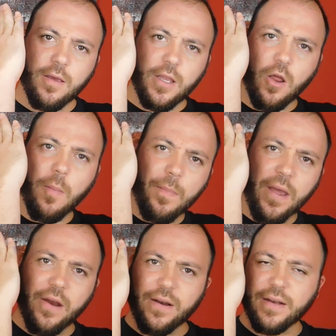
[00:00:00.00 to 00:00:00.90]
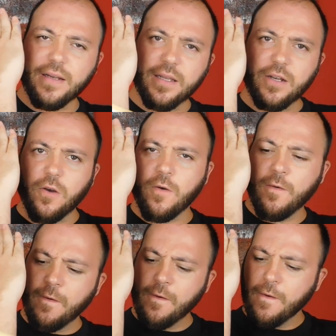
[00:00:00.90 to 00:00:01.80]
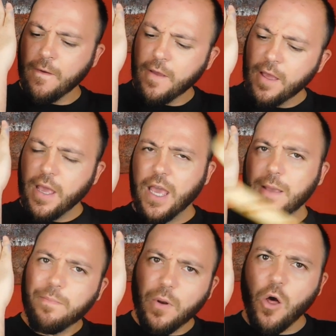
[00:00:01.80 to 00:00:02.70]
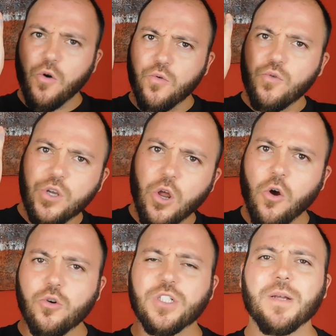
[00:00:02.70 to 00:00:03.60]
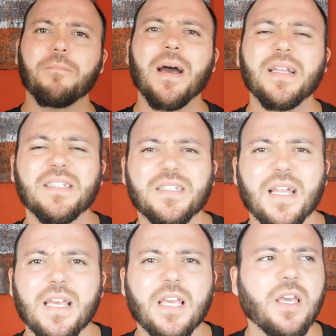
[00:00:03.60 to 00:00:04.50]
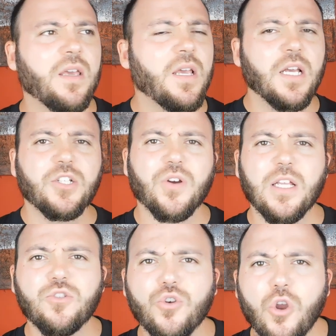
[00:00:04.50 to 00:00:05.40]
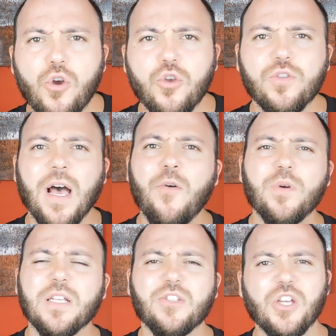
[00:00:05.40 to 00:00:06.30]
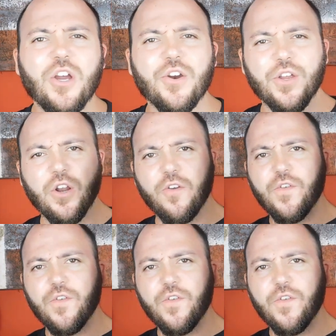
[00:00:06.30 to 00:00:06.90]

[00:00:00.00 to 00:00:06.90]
you know, parrying, you know, a blow, you know, or somebody's like trying to knock you down with a chair, you know,